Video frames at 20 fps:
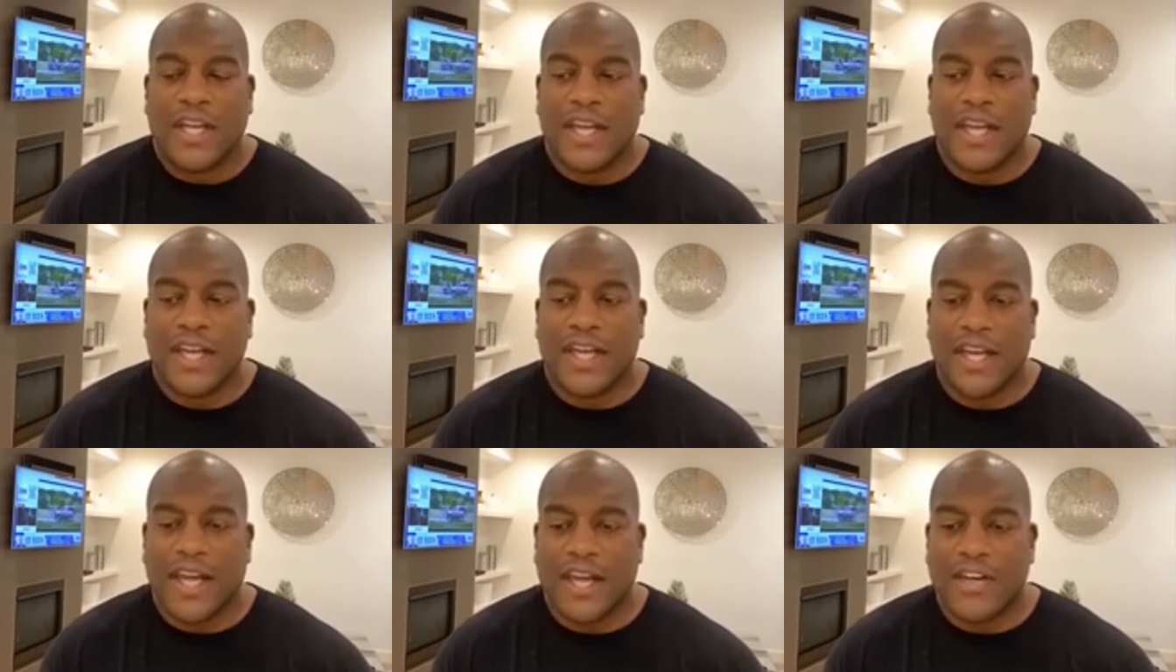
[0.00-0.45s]

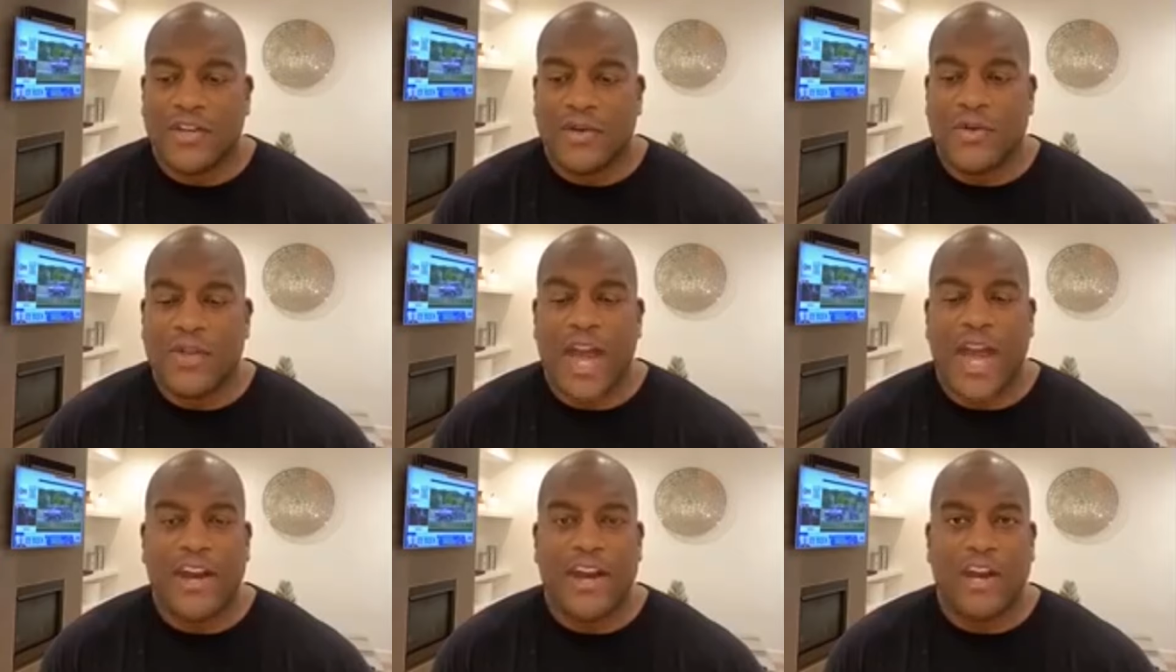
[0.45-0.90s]
and, and
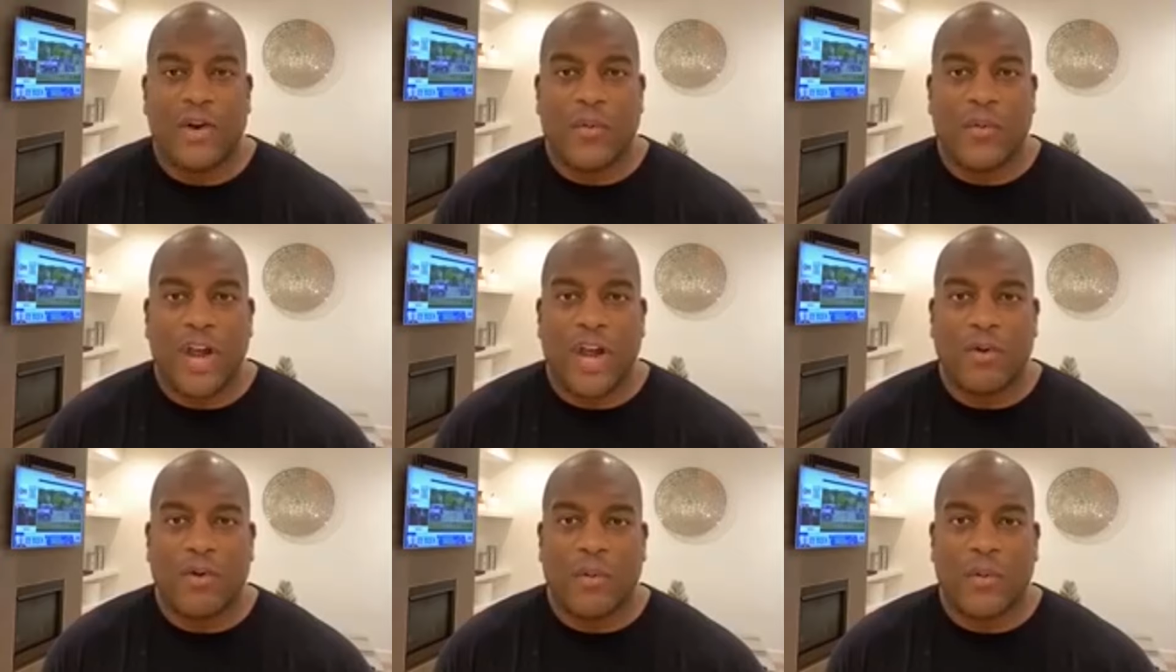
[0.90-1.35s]
do that in a
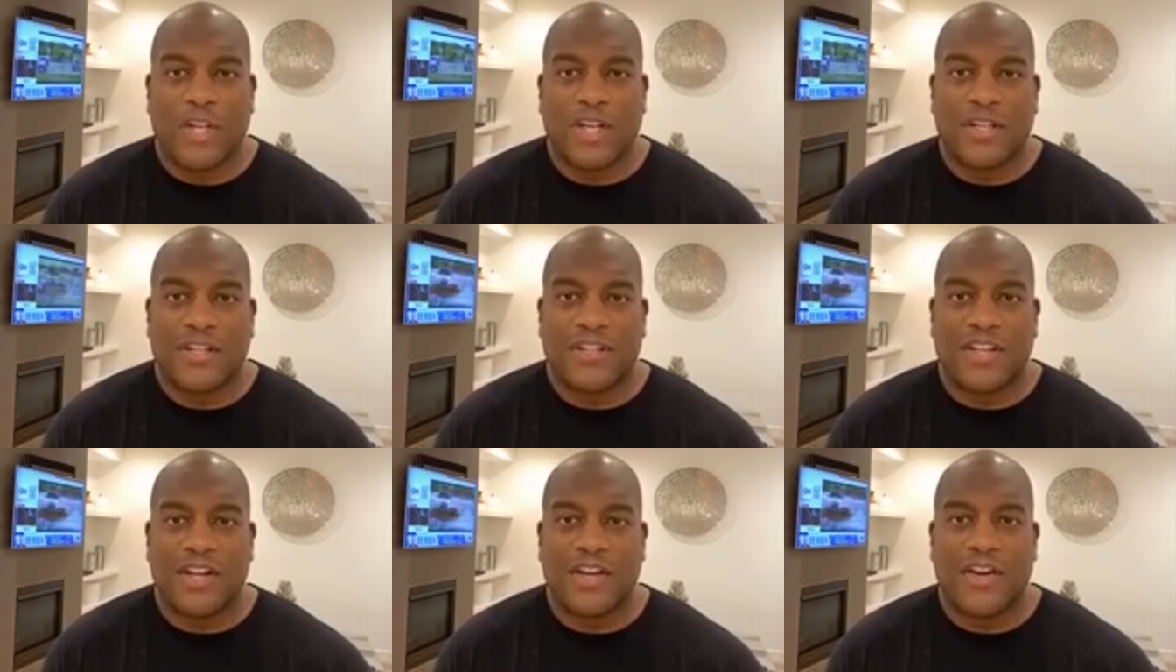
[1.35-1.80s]
way where we
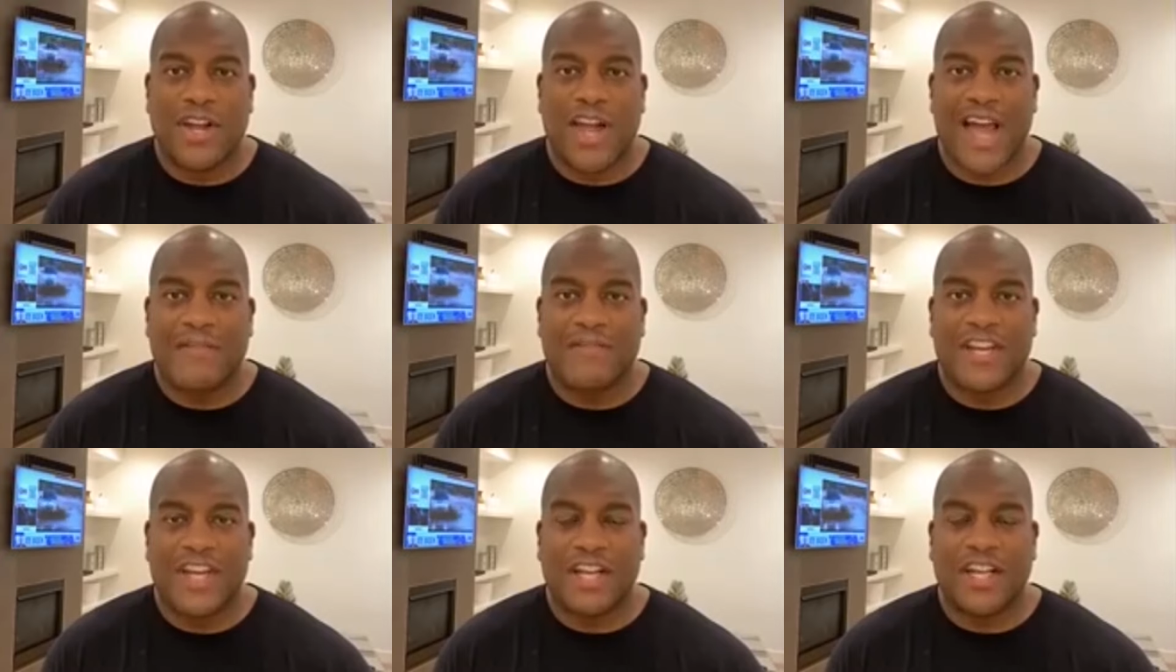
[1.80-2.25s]
continue to
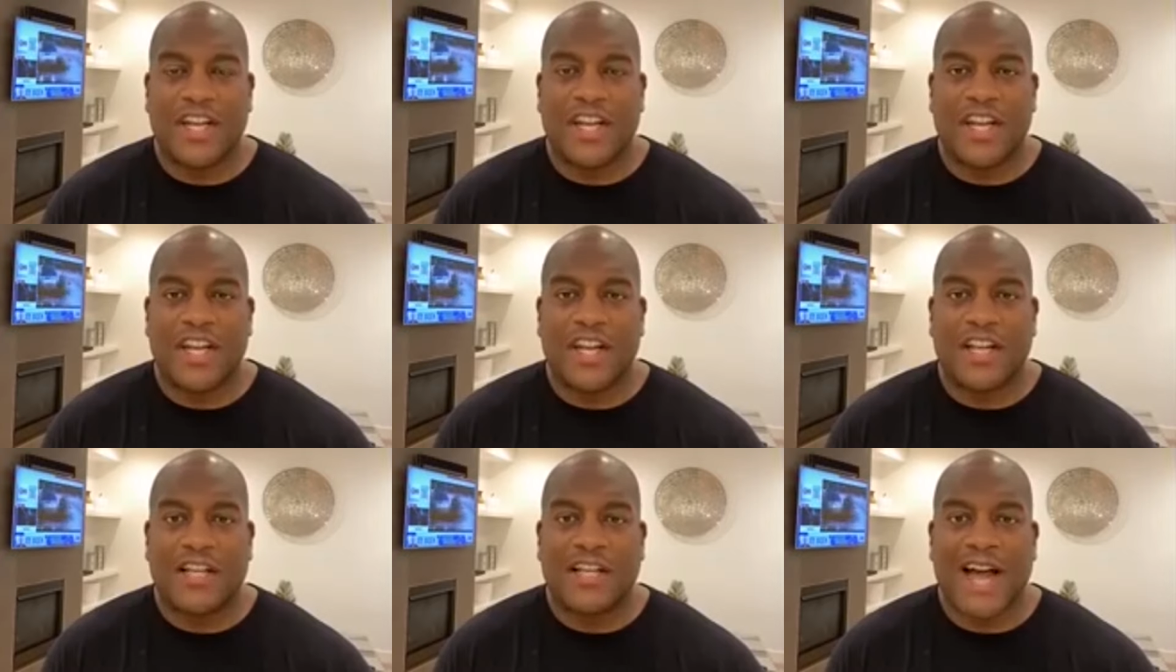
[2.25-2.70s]
have
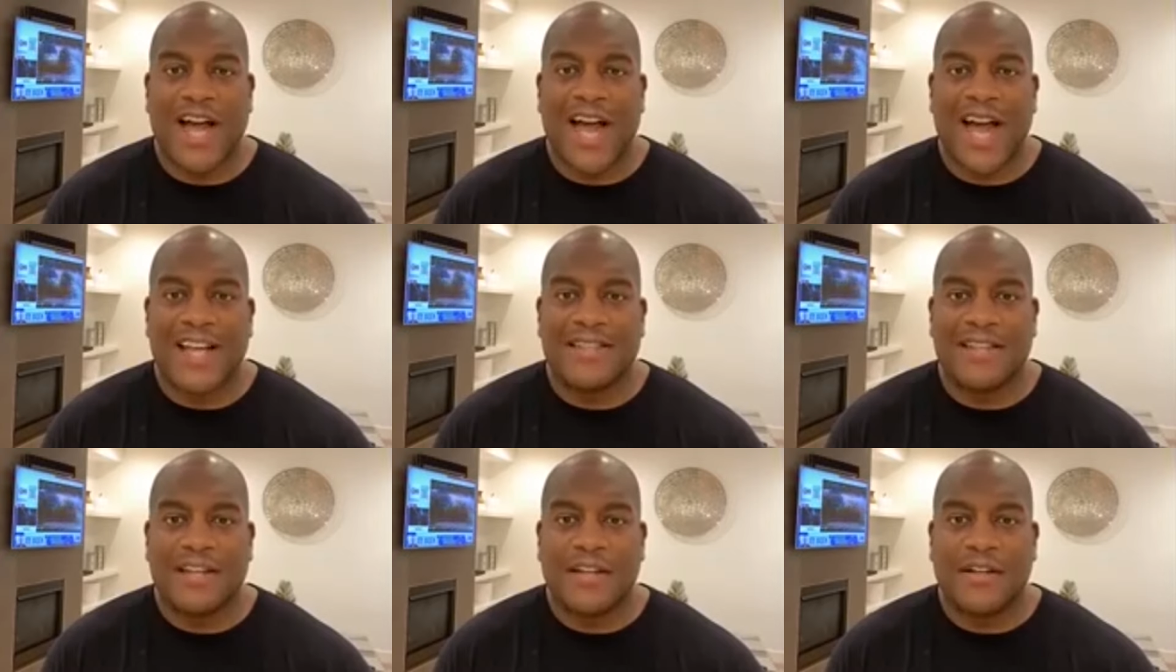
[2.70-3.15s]
dignity in
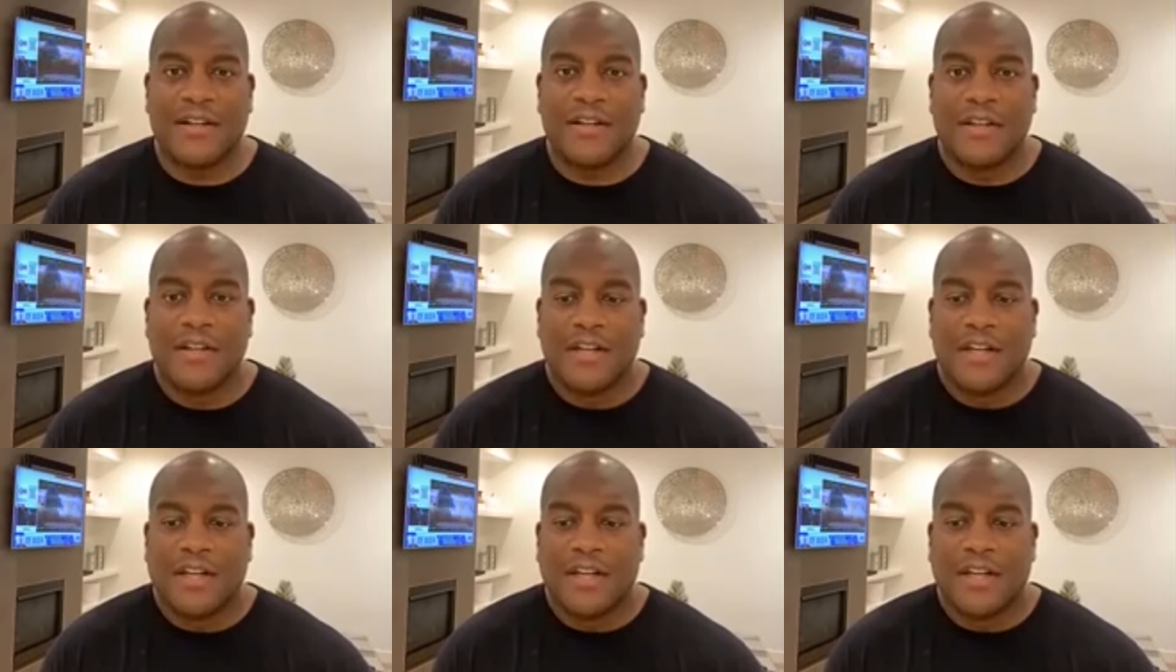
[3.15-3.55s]
class and,